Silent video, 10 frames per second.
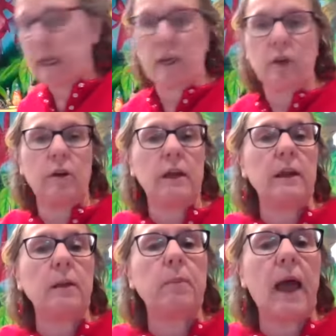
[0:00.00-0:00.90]
take your
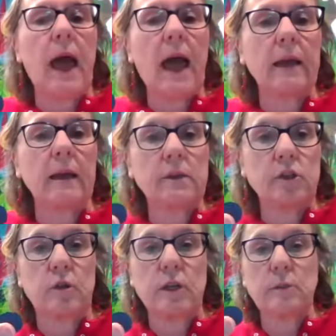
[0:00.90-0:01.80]
little black
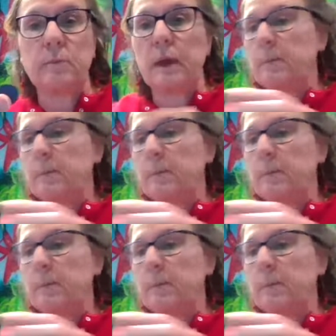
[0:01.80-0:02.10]
construction